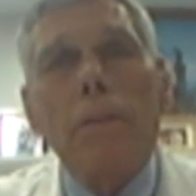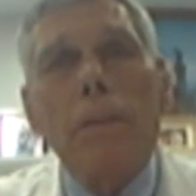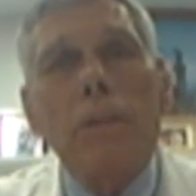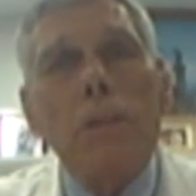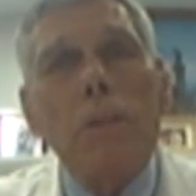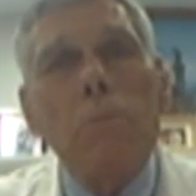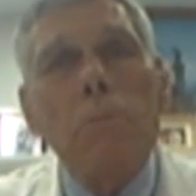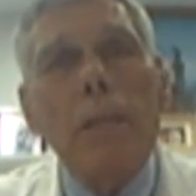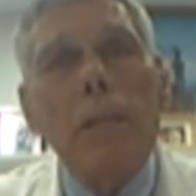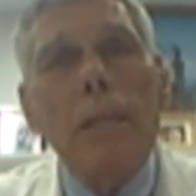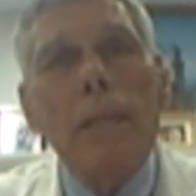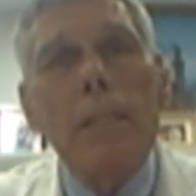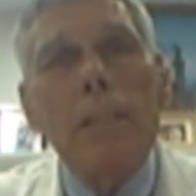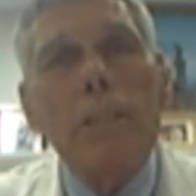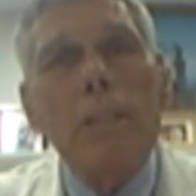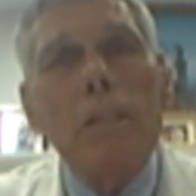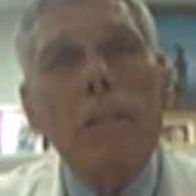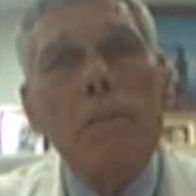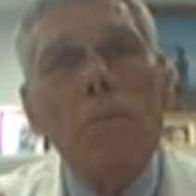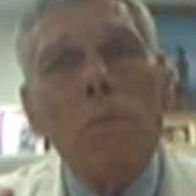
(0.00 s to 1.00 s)

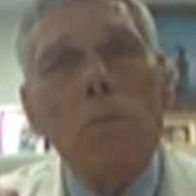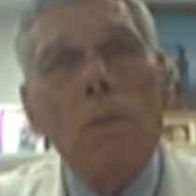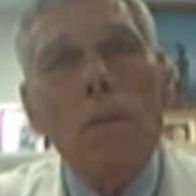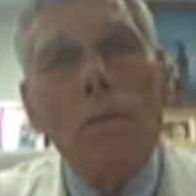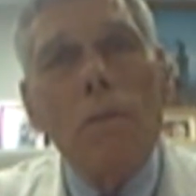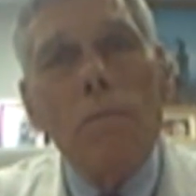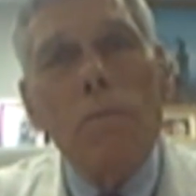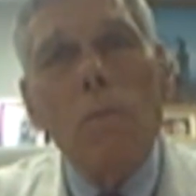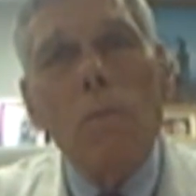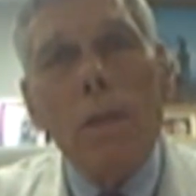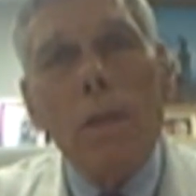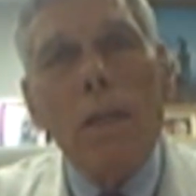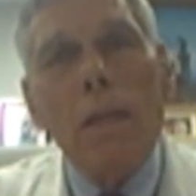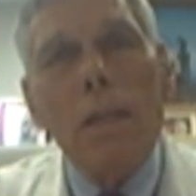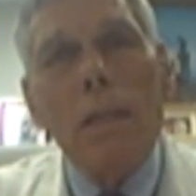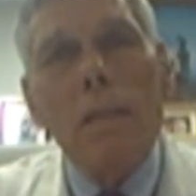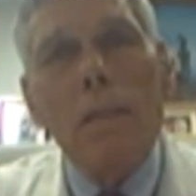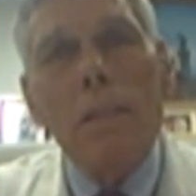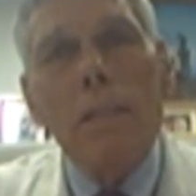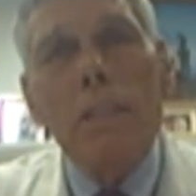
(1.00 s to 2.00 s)
determination of what
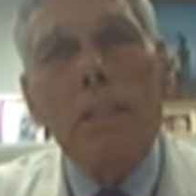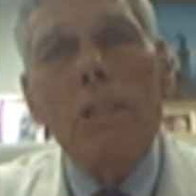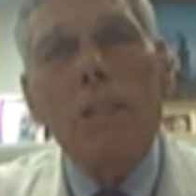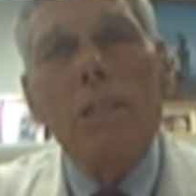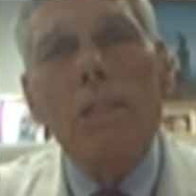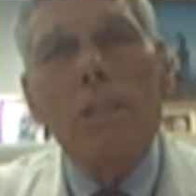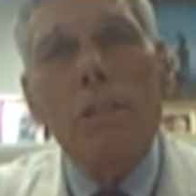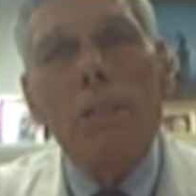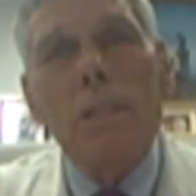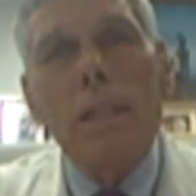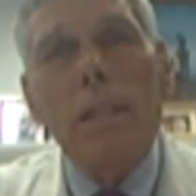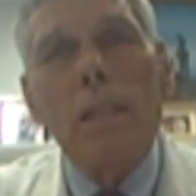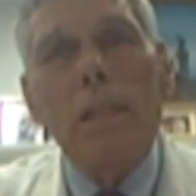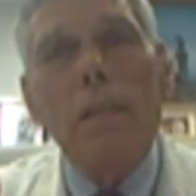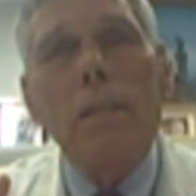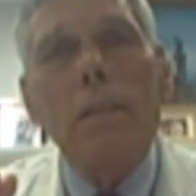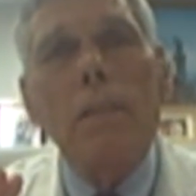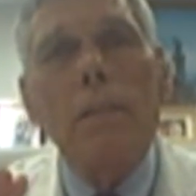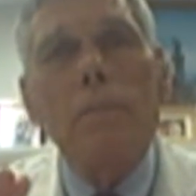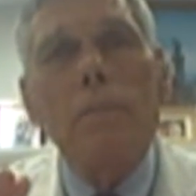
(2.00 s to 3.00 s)
kind of lesion is
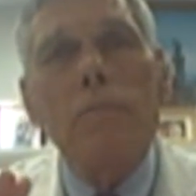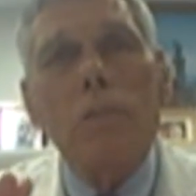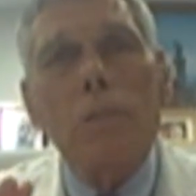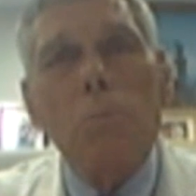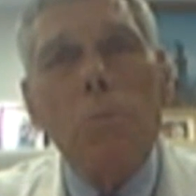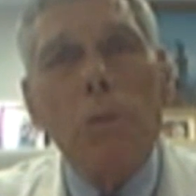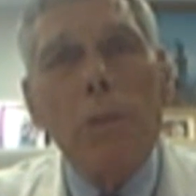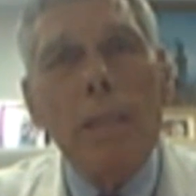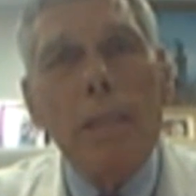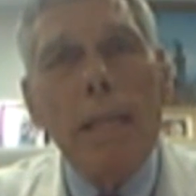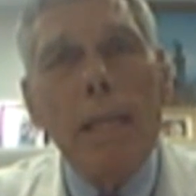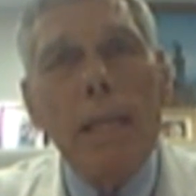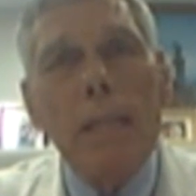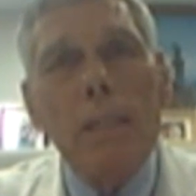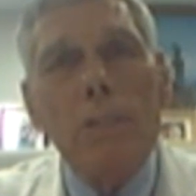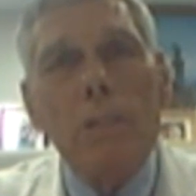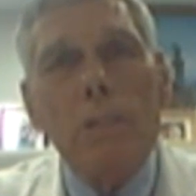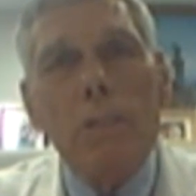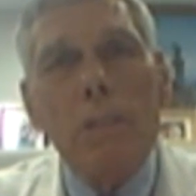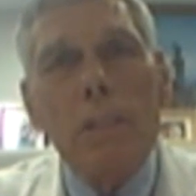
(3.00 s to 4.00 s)
there, if it's
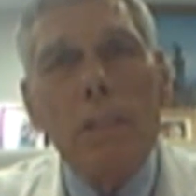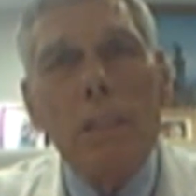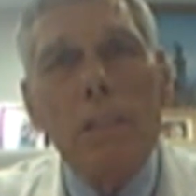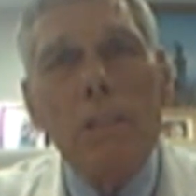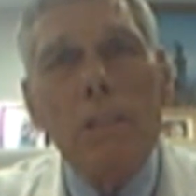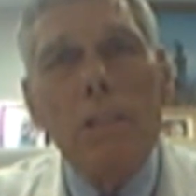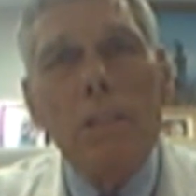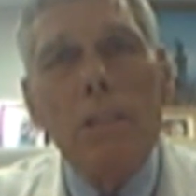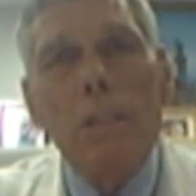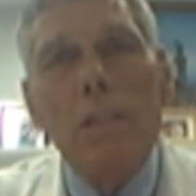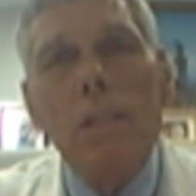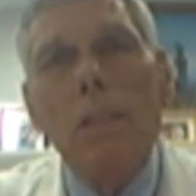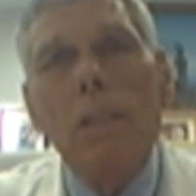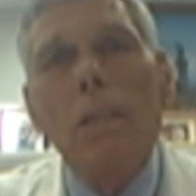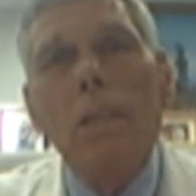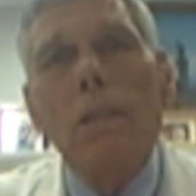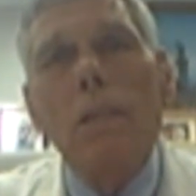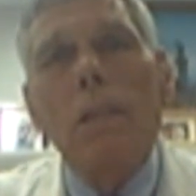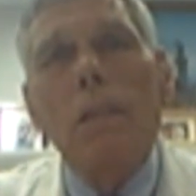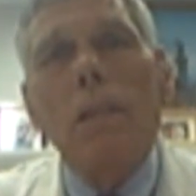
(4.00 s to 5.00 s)
precancer lesion,
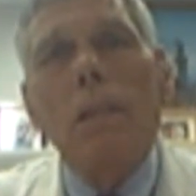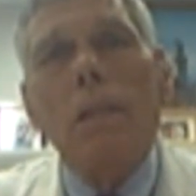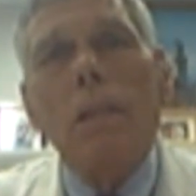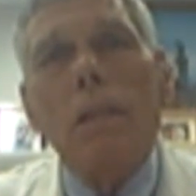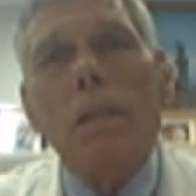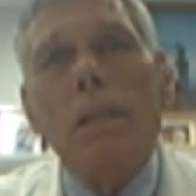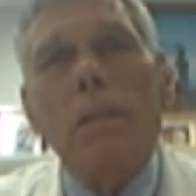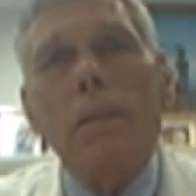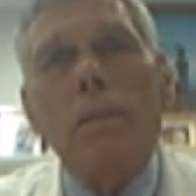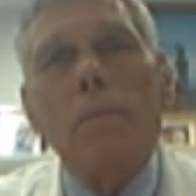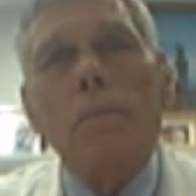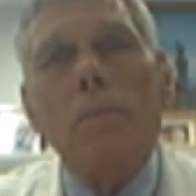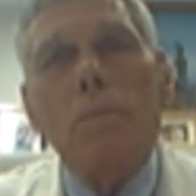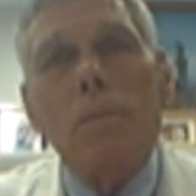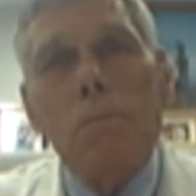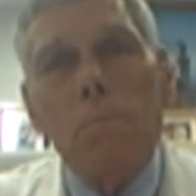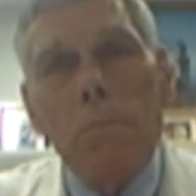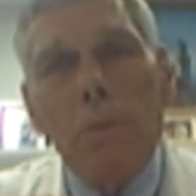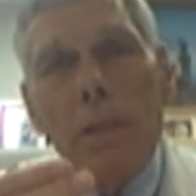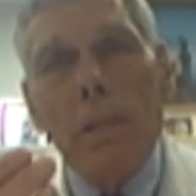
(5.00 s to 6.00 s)

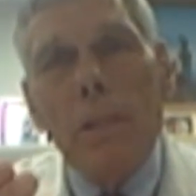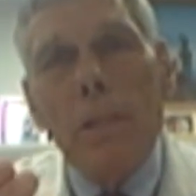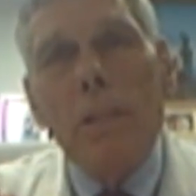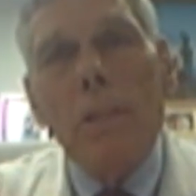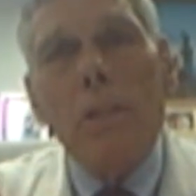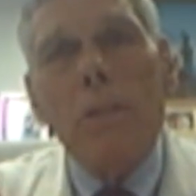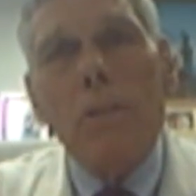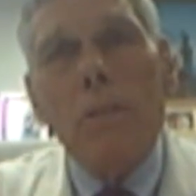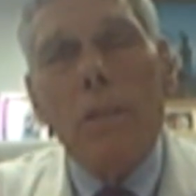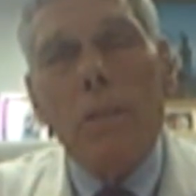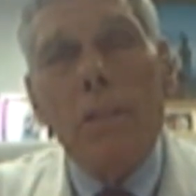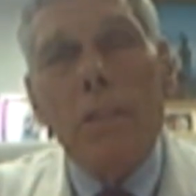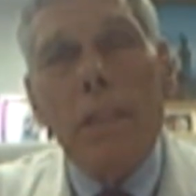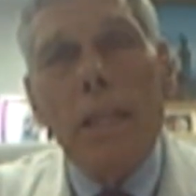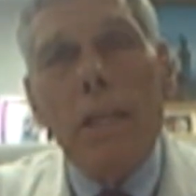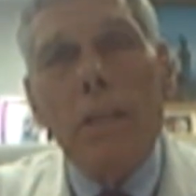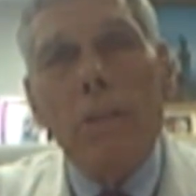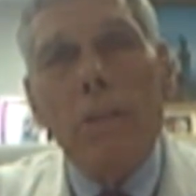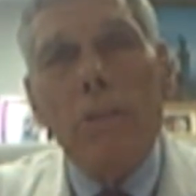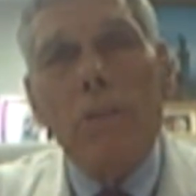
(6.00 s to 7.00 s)
meeting the
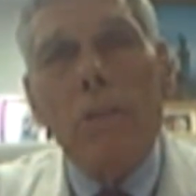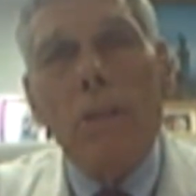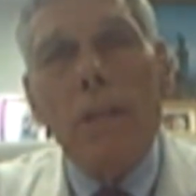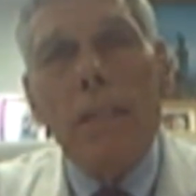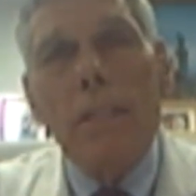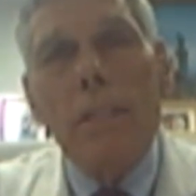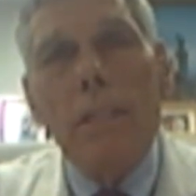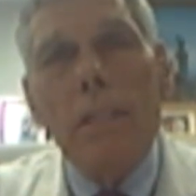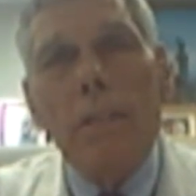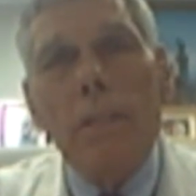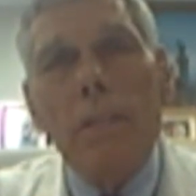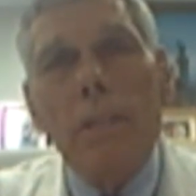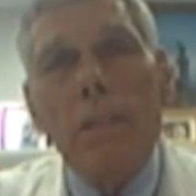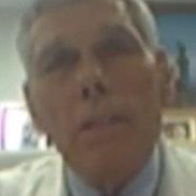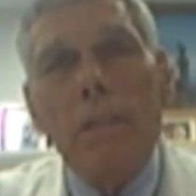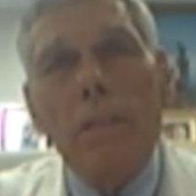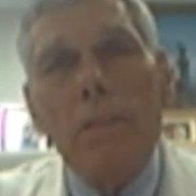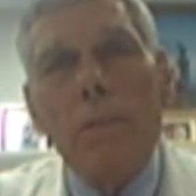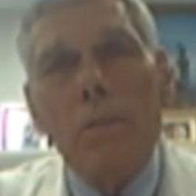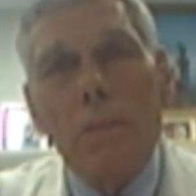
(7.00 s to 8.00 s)
standard
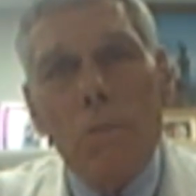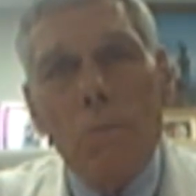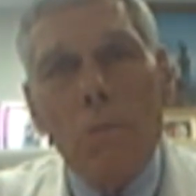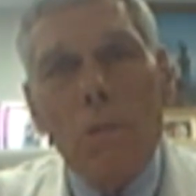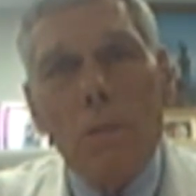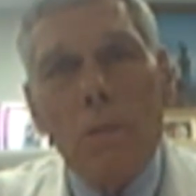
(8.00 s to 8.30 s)
criteria that the